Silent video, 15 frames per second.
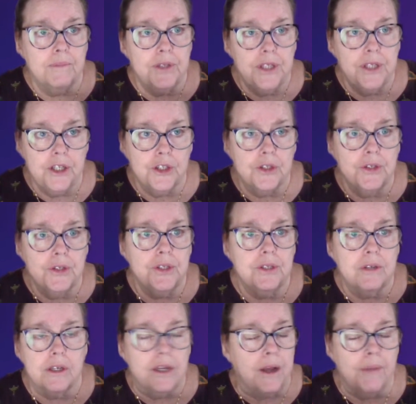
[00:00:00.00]
teachers,
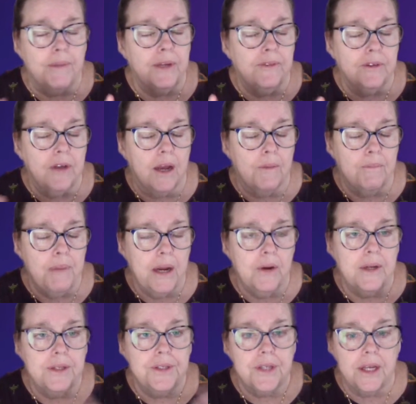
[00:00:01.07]
and I mean
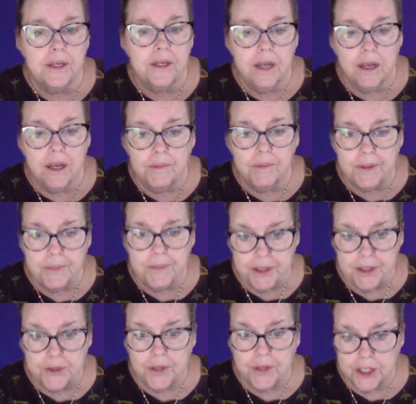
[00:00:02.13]
parents and
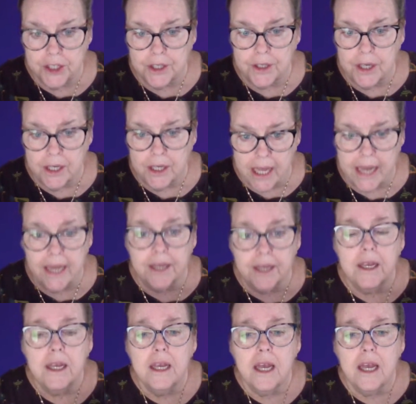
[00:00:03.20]
administration alike.